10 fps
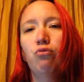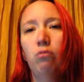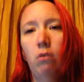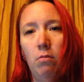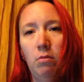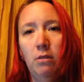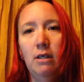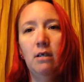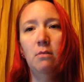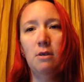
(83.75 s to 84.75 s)

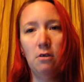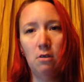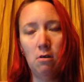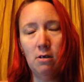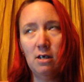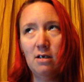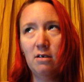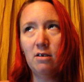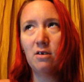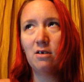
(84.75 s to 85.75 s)
probably going to be the
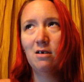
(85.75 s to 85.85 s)
longest.